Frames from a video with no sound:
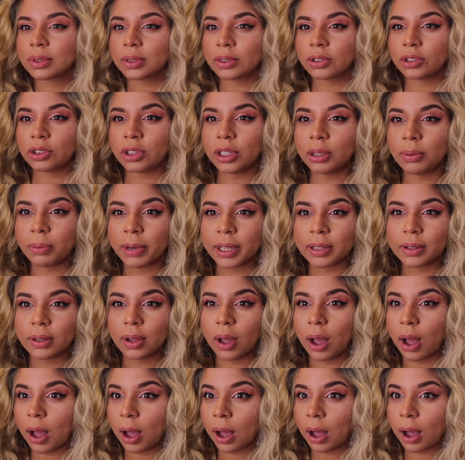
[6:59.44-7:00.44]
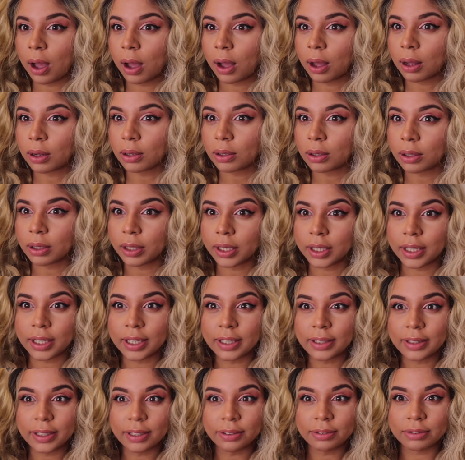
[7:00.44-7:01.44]
Just do one. Look at
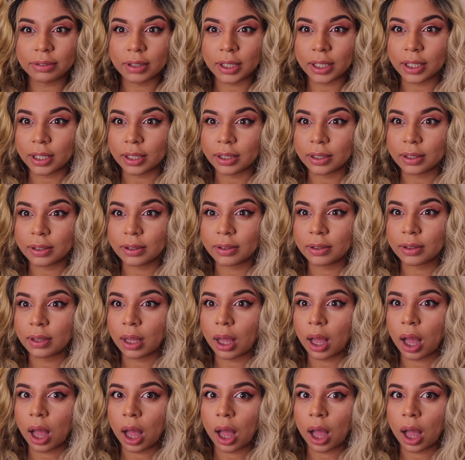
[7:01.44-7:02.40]
the difference.